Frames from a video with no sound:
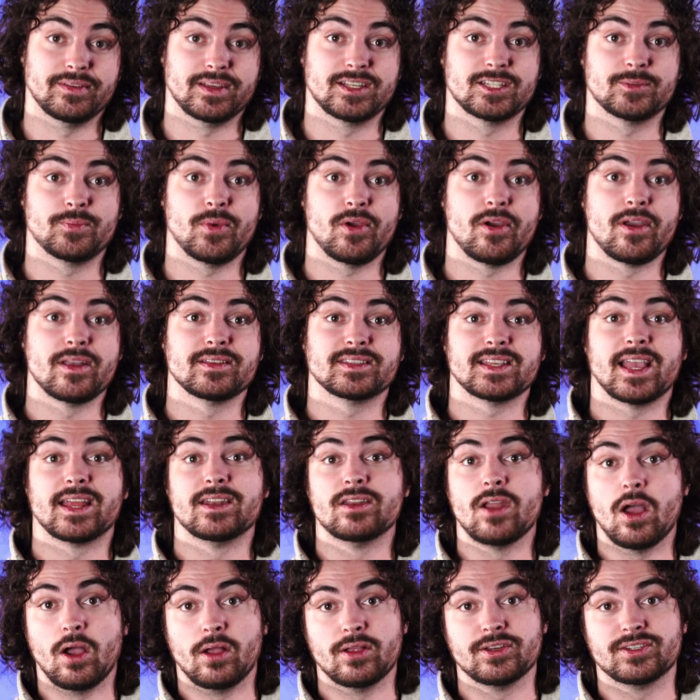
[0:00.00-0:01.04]
of experience
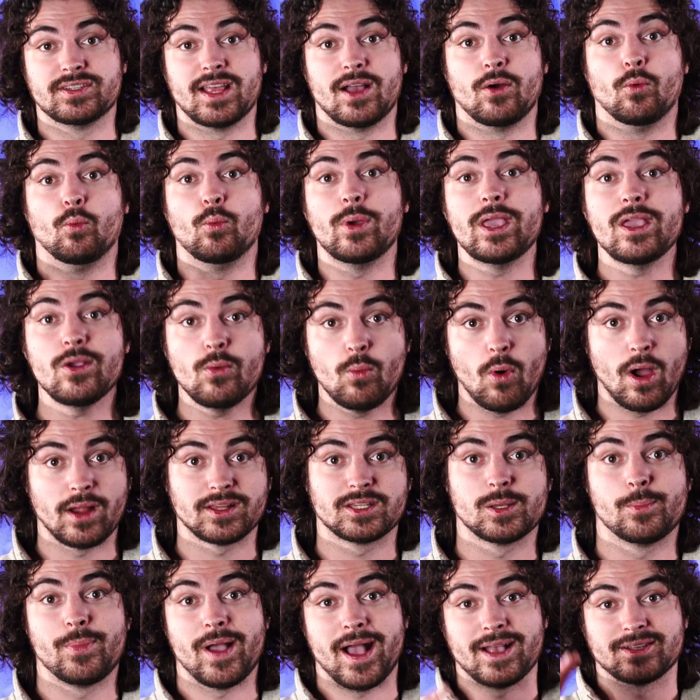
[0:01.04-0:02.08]
and knowledge that we
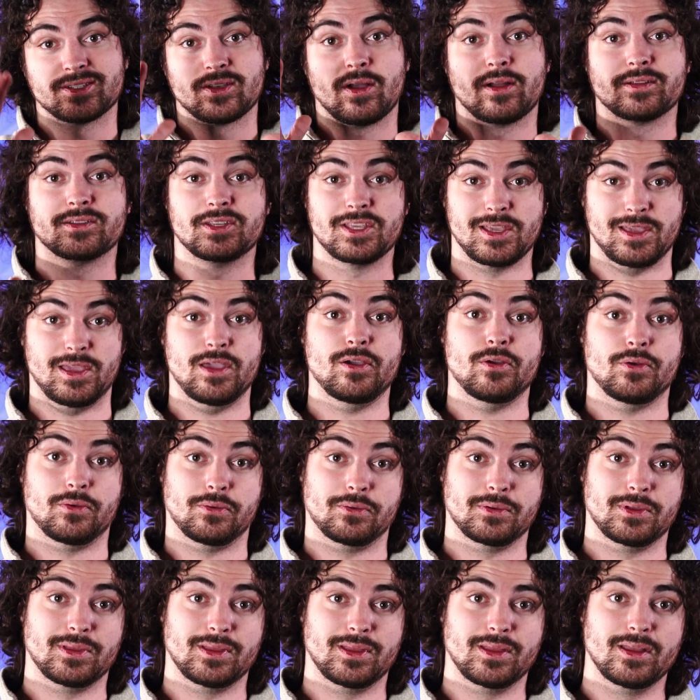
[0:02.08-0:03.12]
want to pass on to you.
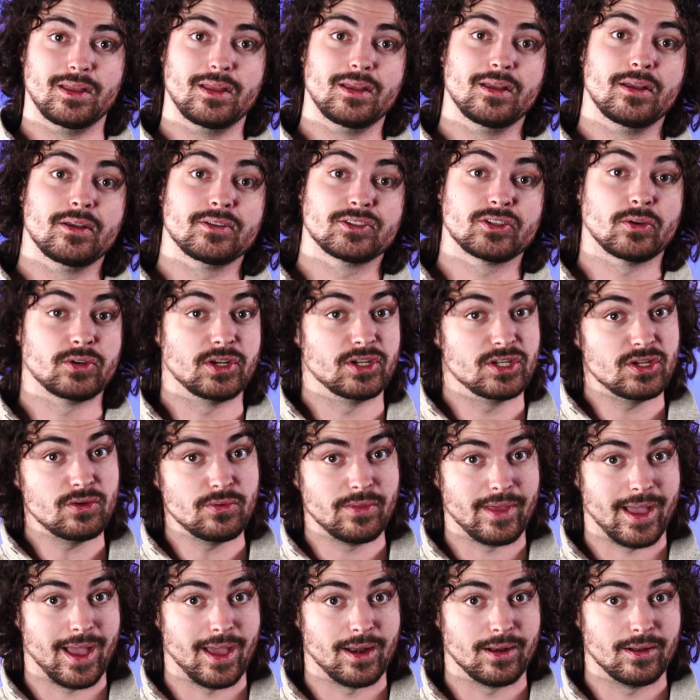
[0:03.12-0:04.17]
So to do
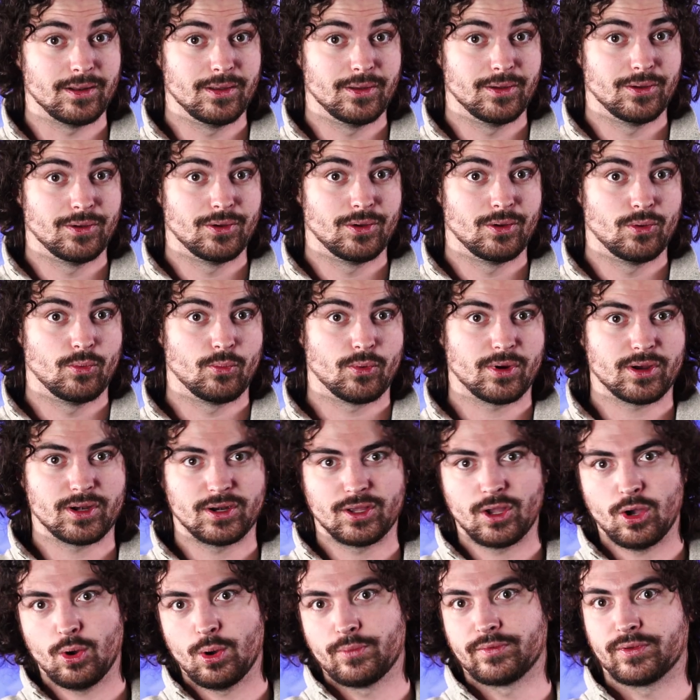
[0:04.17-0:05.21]
that, we're
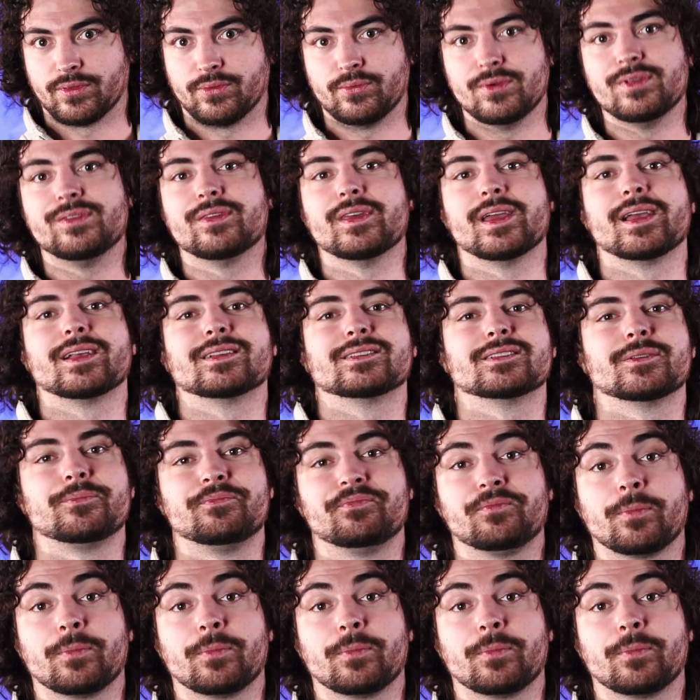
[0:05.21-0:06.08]
gonna go over three things.